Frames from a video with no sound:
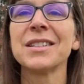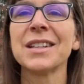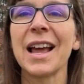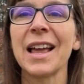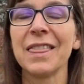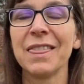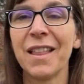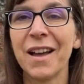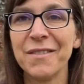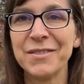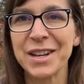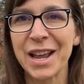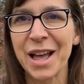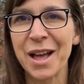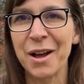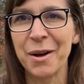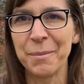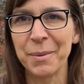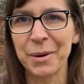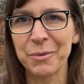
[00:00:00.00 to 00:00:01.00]
I love to
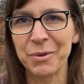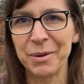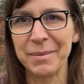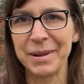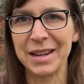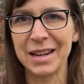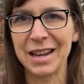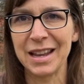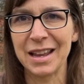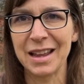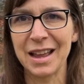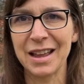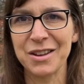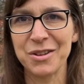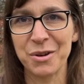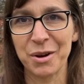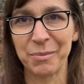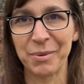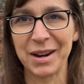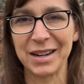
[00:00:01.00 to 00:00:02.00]
help women who
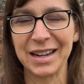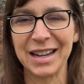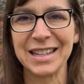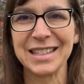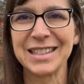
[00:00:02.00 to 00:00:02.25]
are pregnant.